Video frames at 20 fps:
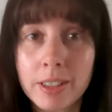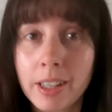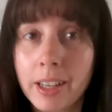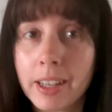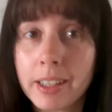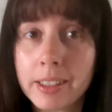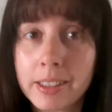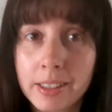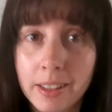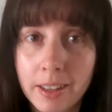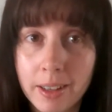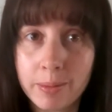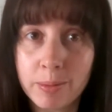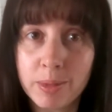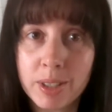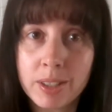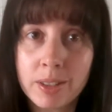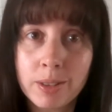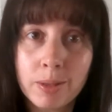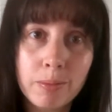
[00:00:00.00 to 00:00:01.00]
like I'm
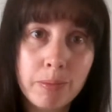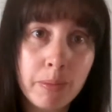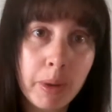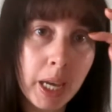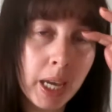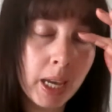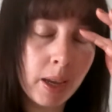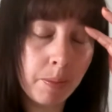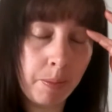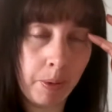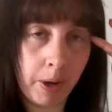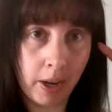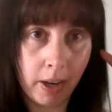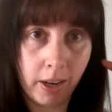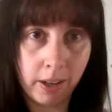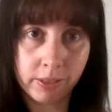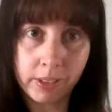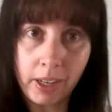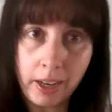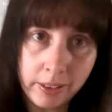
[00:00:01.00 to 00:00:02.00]
still me, but
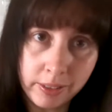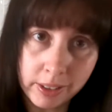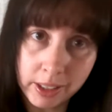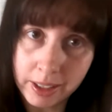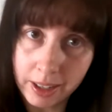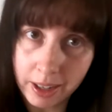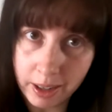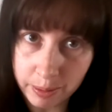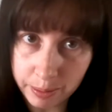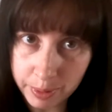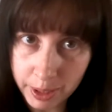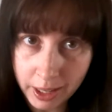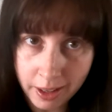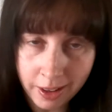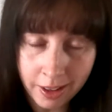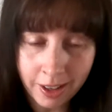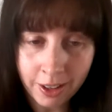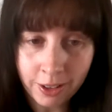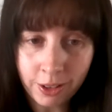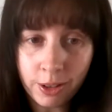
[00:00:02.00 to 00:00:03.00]
I've covered up
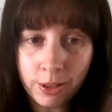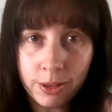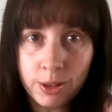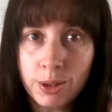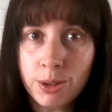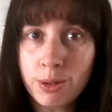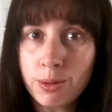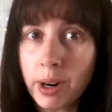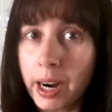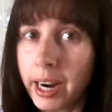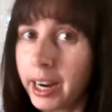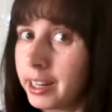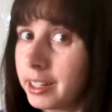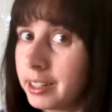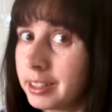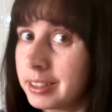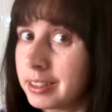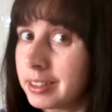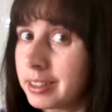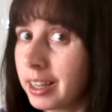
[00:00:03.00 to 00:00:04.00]
those
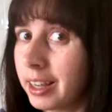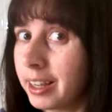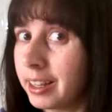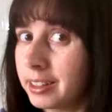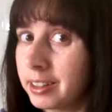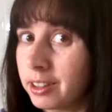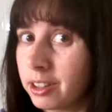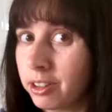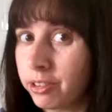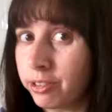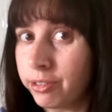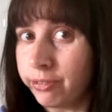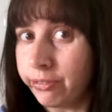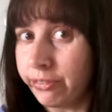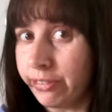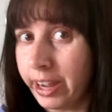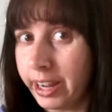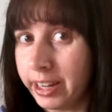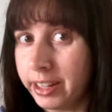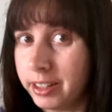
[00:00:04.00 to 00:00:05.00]
grays and the
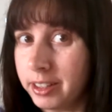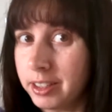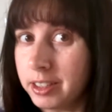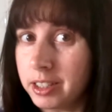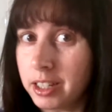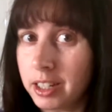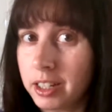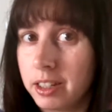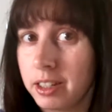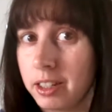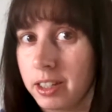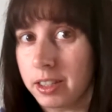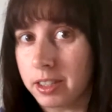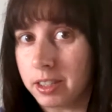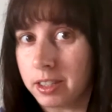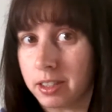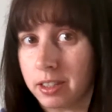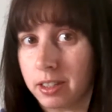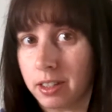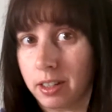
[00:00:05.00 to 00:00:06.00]

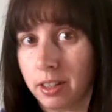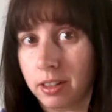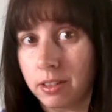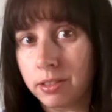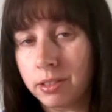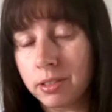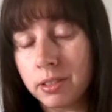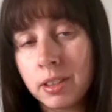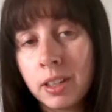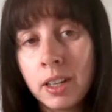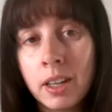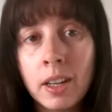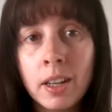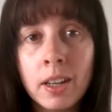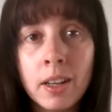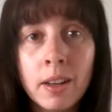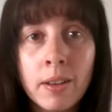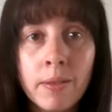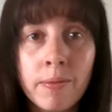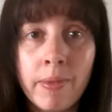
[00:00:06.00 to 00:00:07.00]
fadedness of
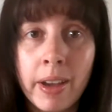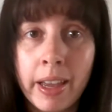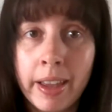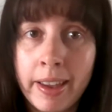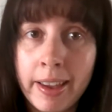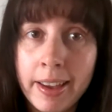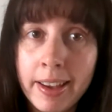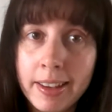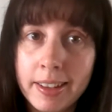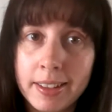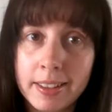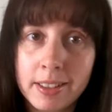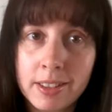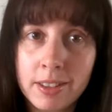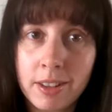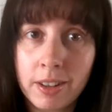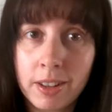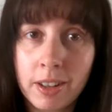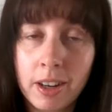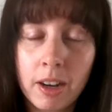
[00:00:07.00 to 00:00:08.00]
my hair.
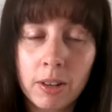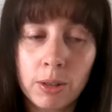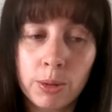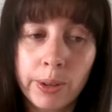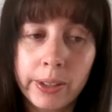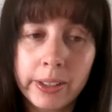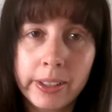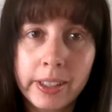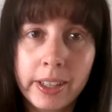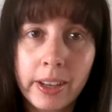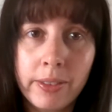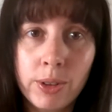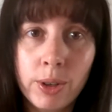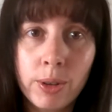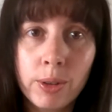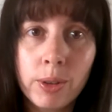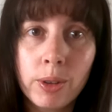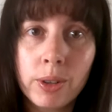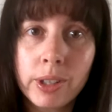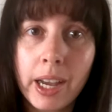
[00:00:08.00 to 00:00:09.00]
So I'll quickly give you
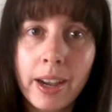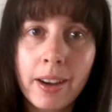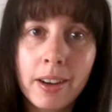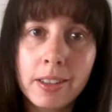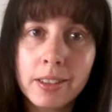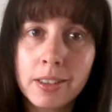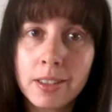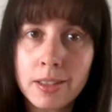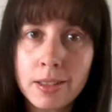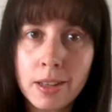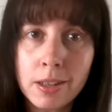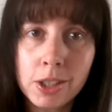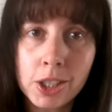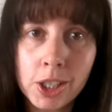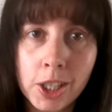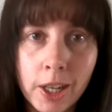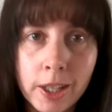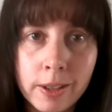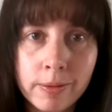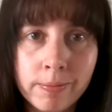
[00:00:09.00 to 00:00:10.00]
a look out in the
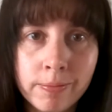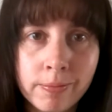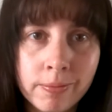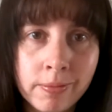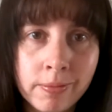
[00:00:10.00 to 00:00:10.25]
sunshine.